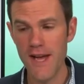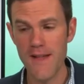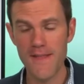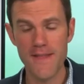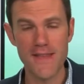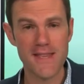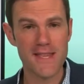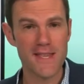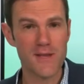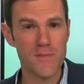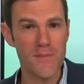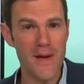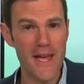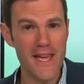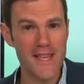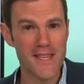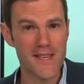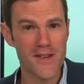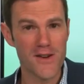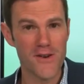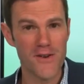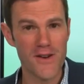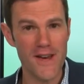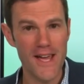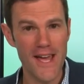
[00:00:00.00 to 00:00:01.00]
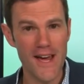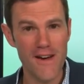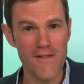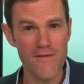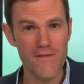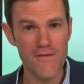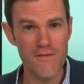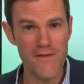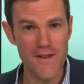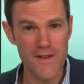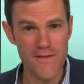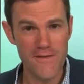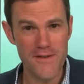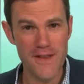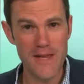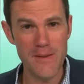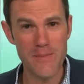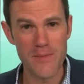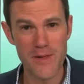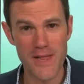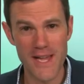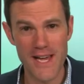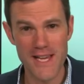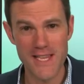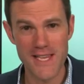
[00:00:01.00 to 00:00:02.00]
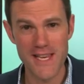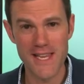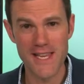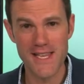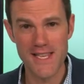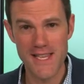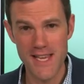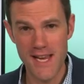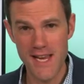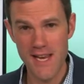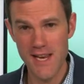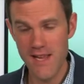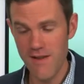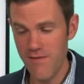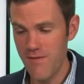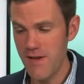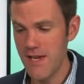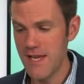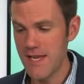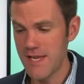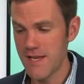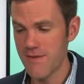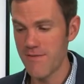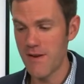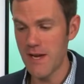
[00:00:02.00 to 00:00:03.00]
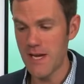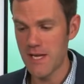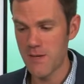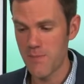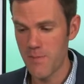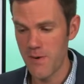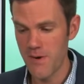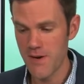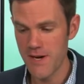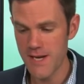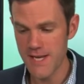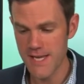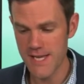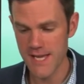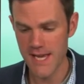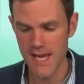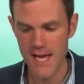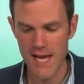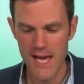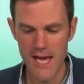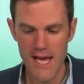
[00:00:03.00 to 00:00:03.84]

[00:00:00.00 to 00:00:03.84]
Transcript: This is based on our 50 plus consecutive years of experience.